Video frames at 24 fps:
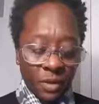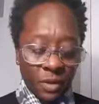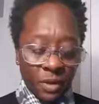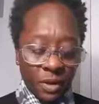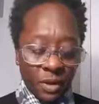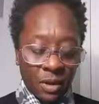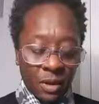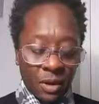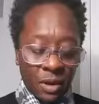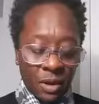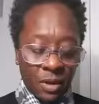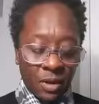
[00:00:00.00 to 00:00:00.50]

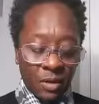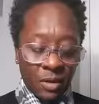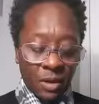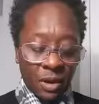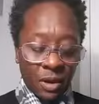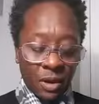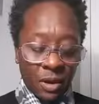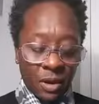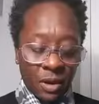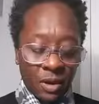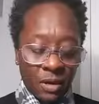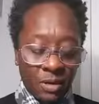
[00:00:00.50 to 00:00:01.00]
You know,
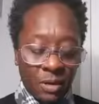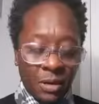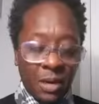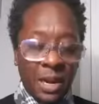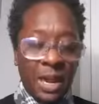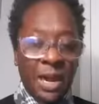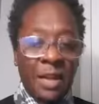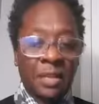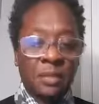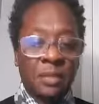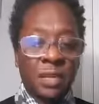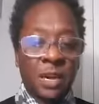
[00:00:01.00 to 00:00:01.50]
uh, the
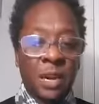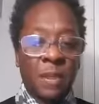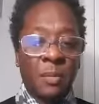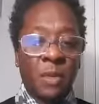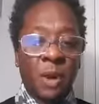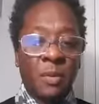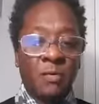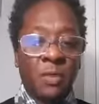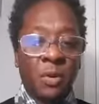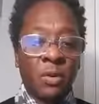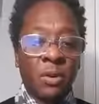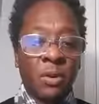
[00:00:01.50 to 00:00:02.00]
last time
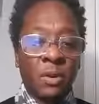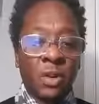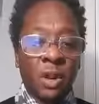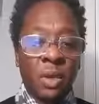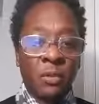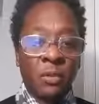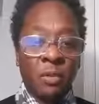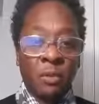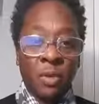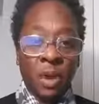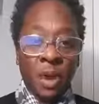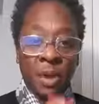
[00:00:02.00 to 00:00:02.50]
I voted
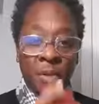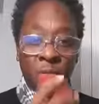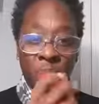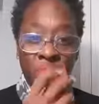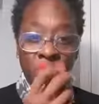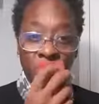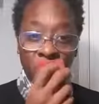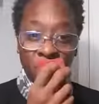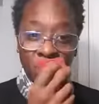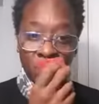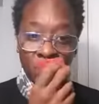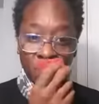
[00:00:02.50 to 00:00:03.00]
Democrat
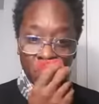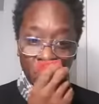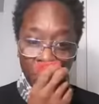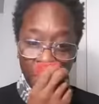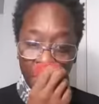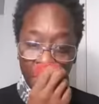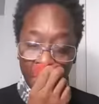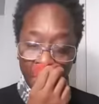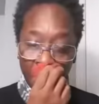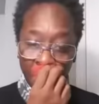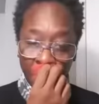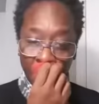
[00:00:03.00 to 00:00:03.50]
was with
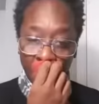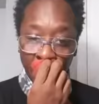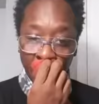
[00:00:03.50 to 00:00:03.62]
Obama.